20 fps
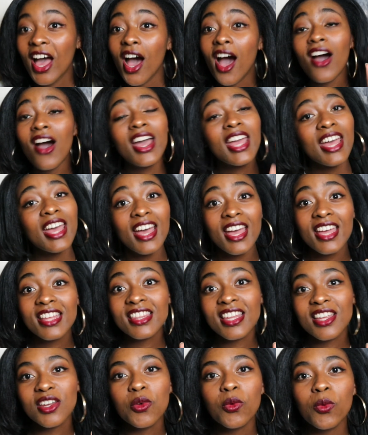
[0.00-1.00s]
Oh yeah, and
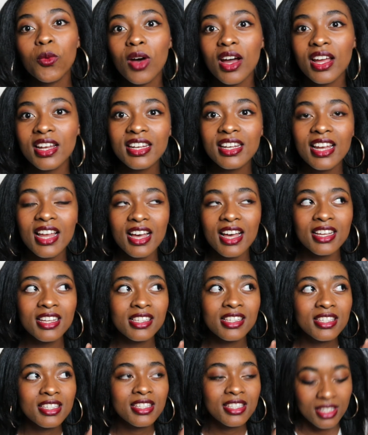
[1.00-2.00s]
then one
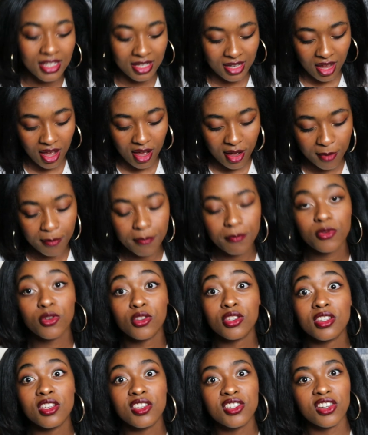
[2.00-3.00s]
last
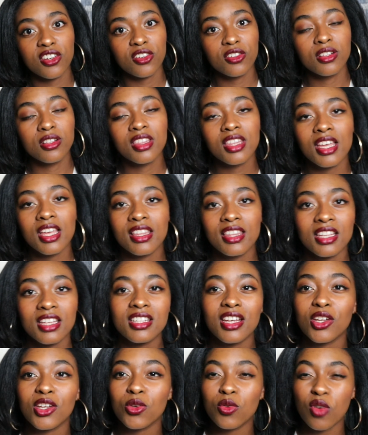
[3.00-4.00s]
procedural thing that
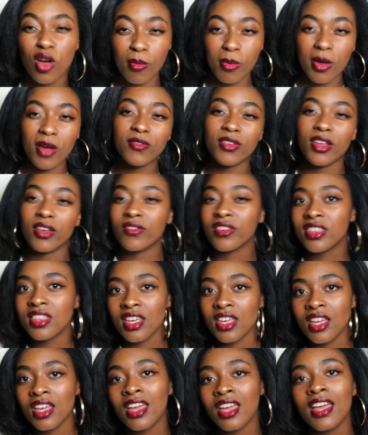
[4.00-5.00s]
I do above
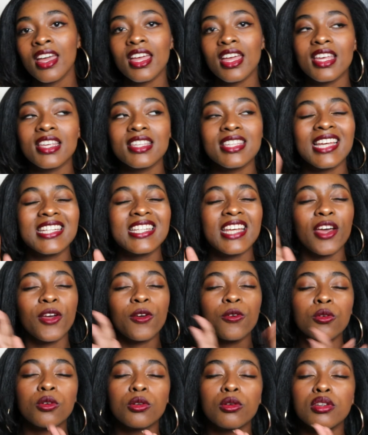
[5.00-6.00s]
everything is that I
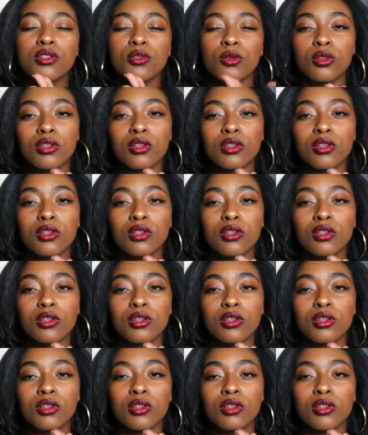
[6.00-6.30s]
always